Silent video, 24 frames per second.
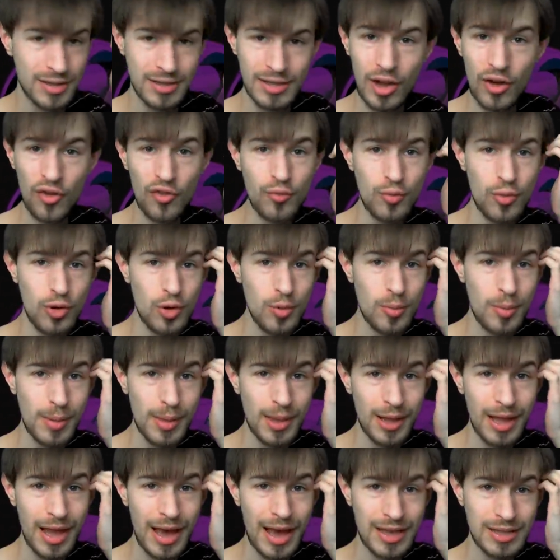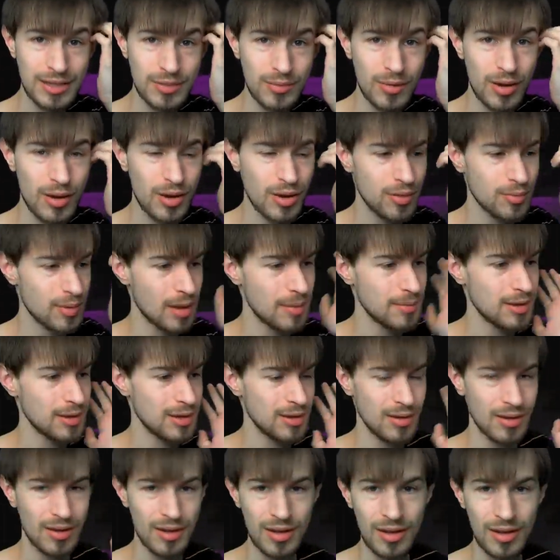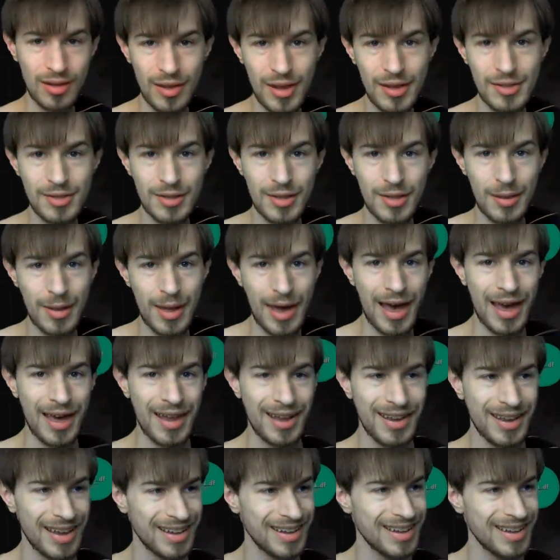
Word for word: self-poop in the last month, maybe less than that.